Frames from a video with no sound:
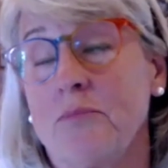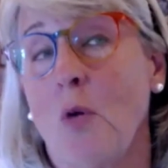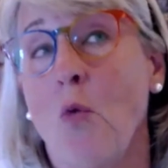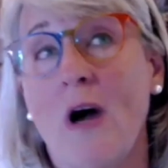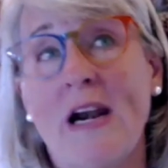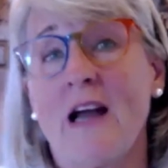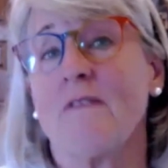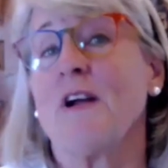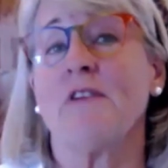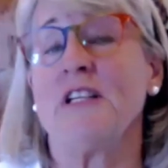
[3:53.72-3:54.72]
1 out
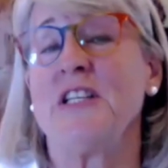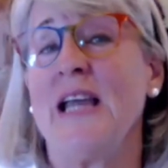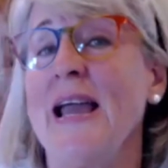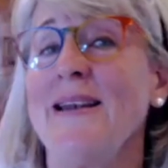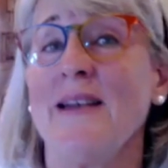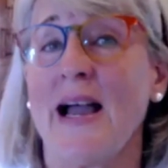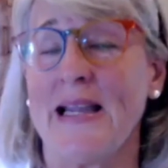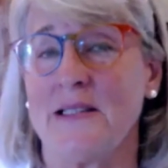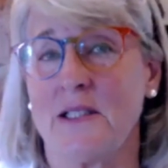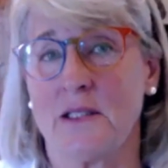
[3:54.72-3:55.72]
of every 10
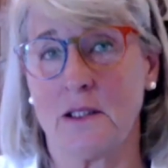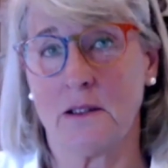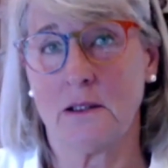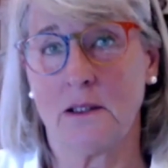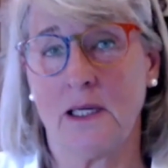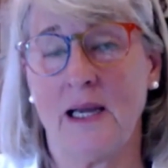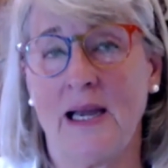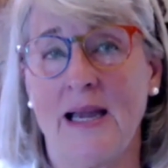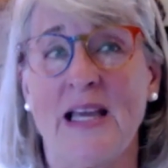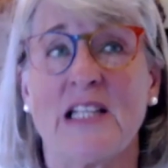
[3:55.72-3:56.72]
nights,
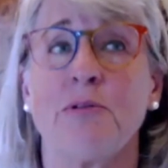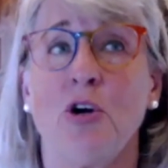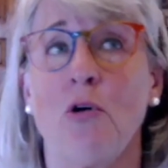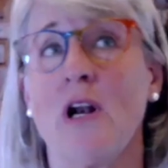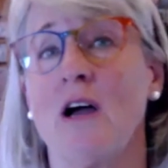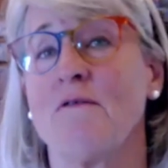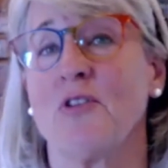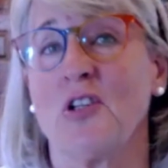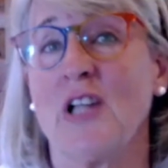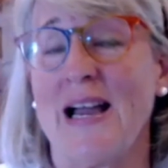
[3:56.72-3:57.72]
and that's been going on
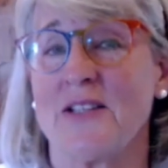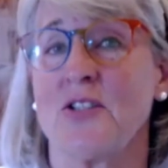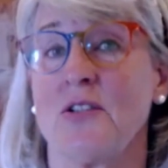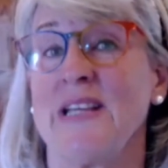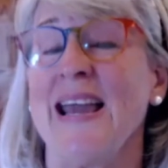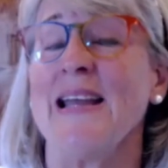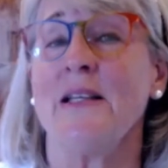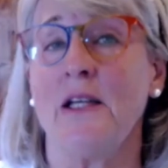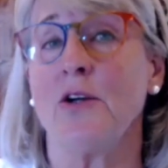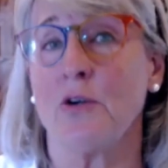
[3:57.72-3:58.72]
for the last
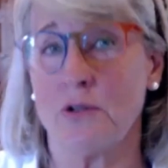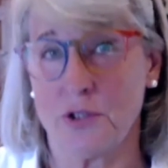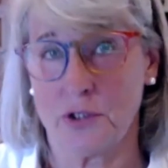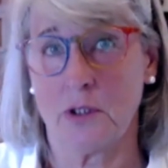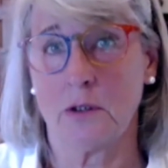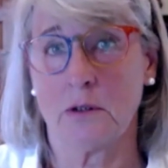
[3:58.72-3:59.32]
10 years,